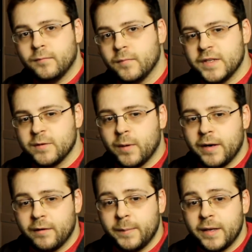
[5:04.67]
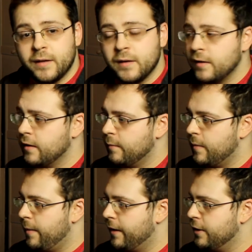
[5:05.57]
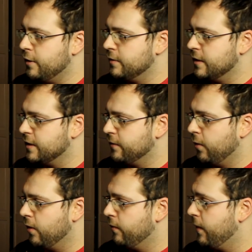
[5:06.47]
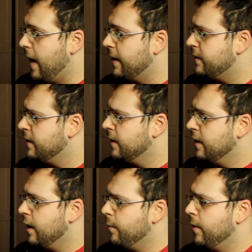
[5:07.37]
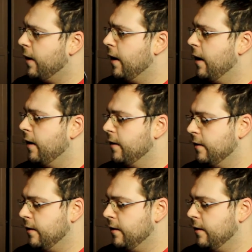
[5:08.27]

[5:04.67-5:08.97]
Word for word: this is what it'll be. Maybe I can use this for, for that. But, uh,